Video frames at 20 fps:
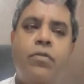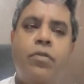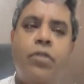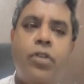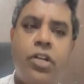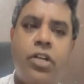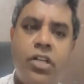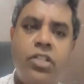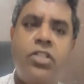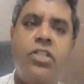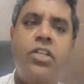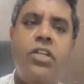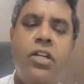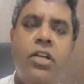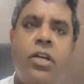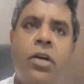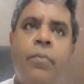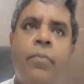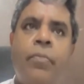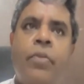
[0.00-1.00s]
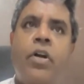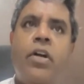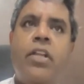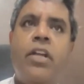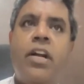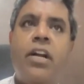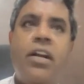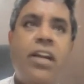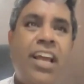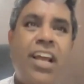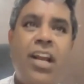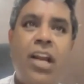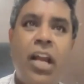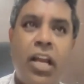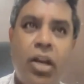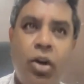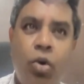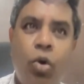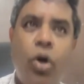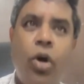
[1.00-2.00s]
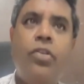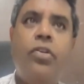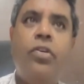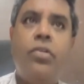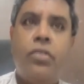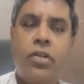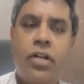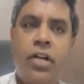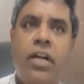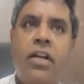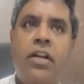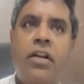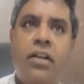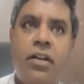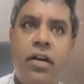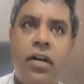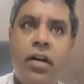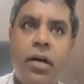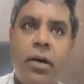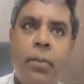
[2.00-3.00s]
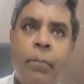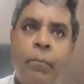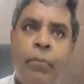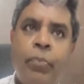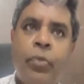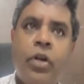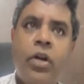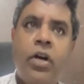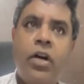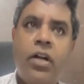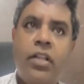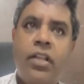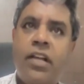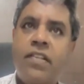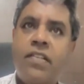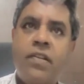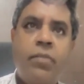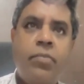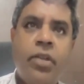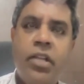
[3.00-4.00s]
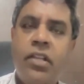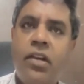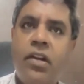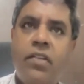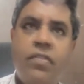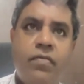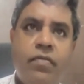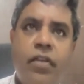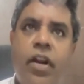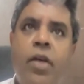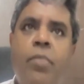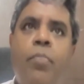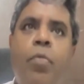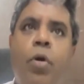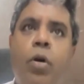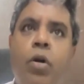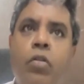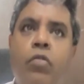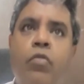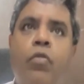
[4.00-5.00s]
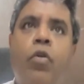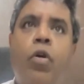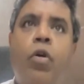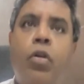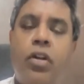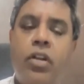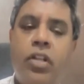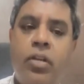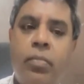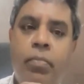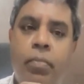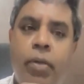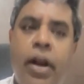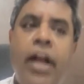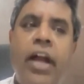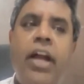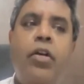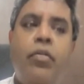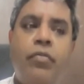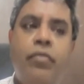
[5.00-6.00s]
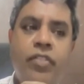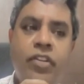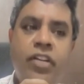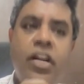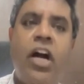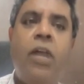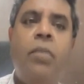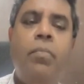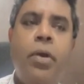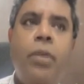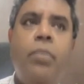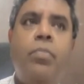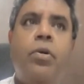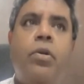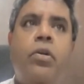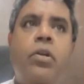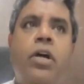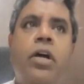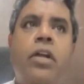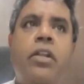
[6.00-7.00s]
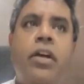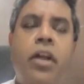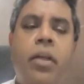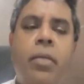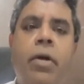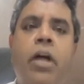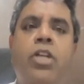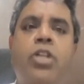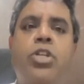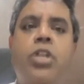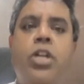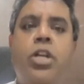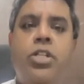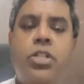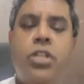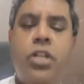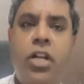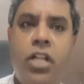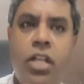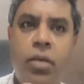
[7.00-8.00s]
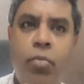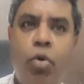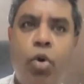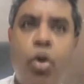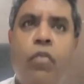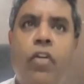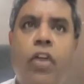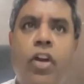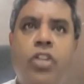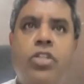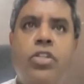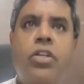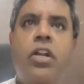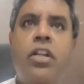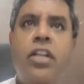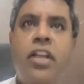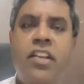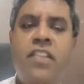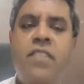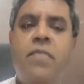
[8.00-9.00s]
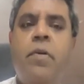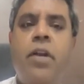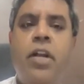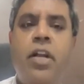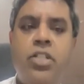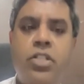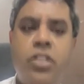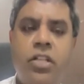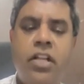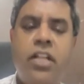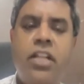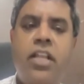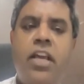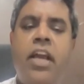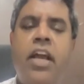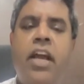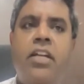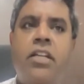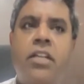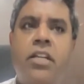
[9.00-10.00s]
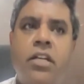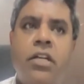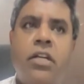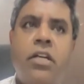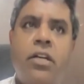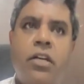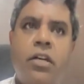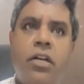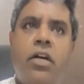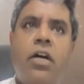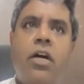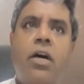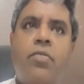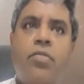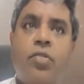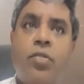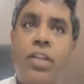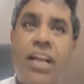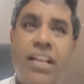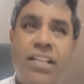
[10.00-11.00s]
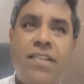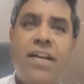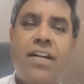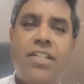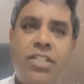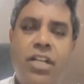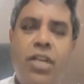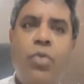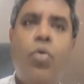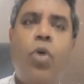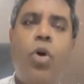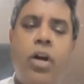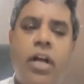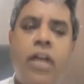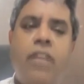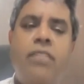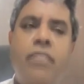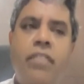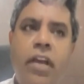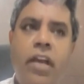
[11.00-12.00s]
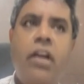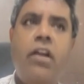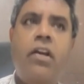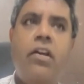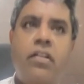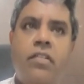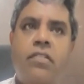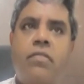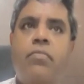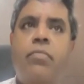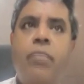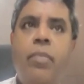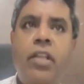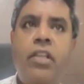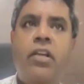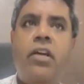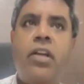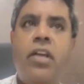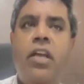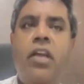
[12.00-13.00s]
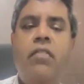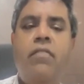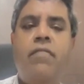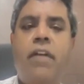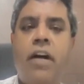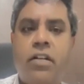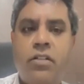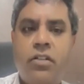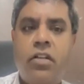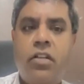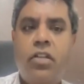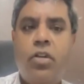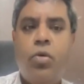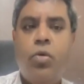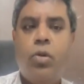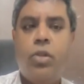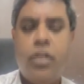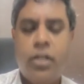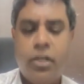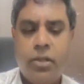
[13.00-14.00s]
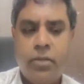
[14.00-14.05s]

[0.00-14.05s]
for a country that like like no other, and uh, uh, that's something that's very important for the pride of young people and their imagination and their motivation and the inspiration that they get. Yes. Uh, so that's actually what I feel has been the key factor in the whole.